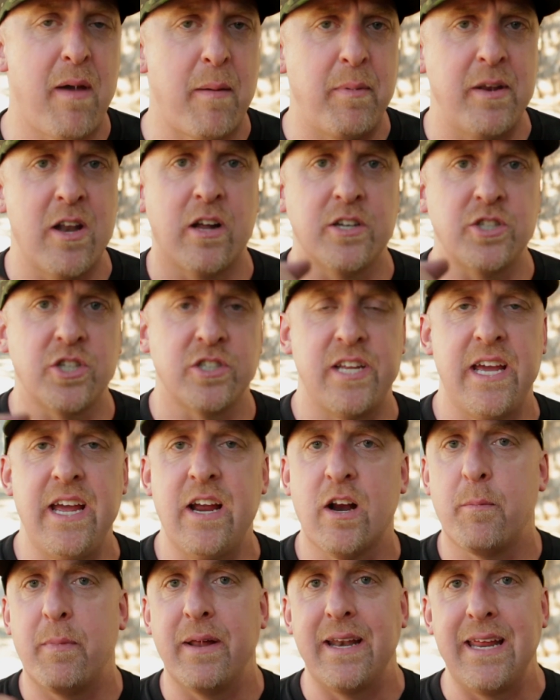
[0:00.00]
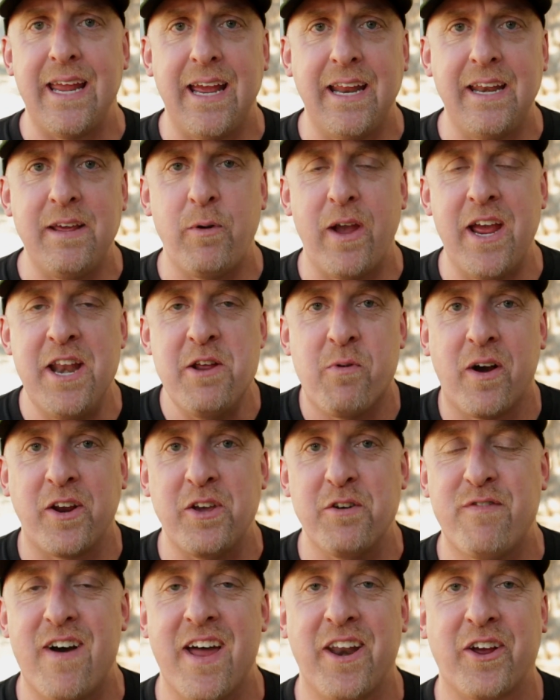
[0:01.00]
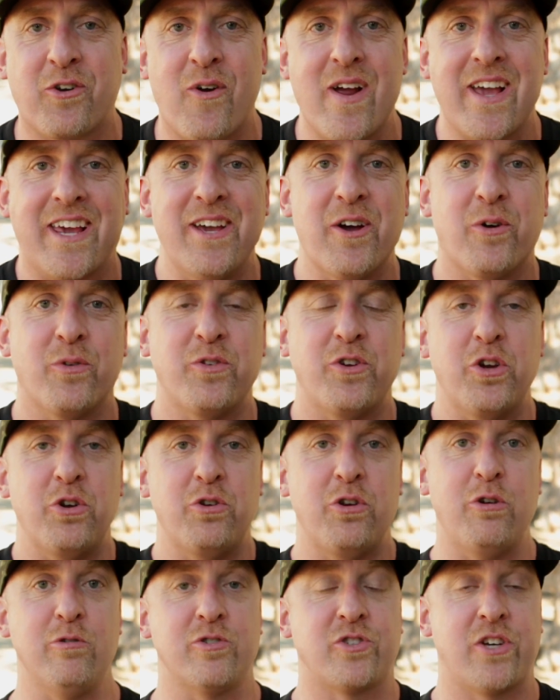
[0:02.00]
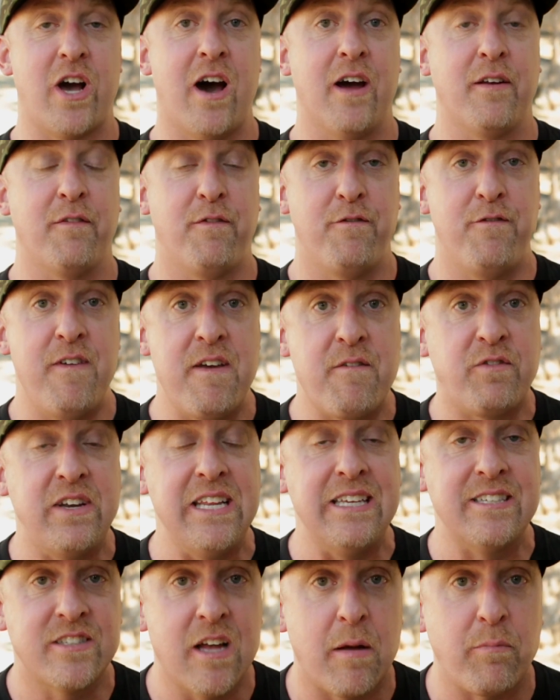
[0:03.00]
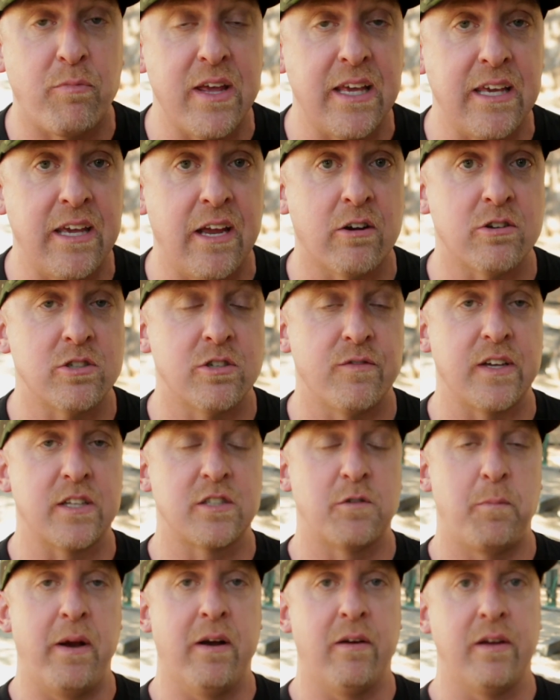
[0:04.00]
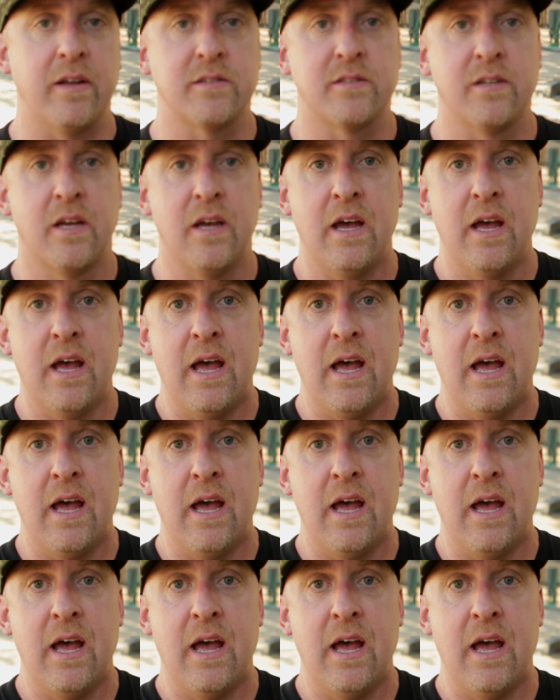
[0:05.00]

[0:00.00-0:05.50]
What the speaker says: Maybe not just here, but anywhere you find a cranky old dude who's got 50-something years of experience.